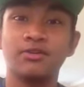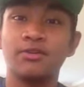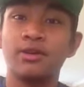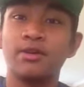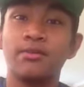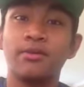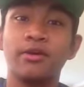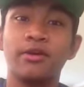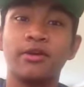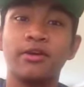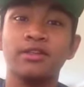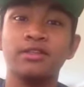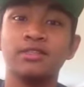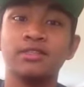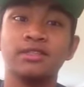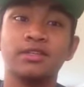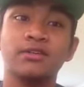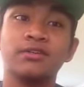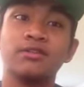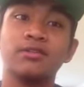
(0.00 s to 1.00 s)

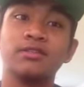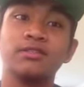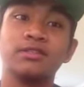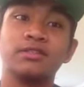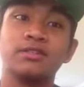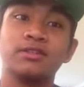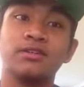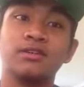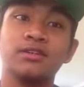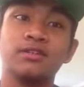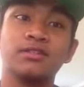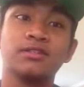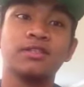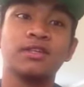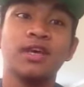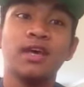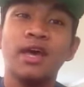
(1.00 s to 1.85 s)
grandparents, uncles and aunts,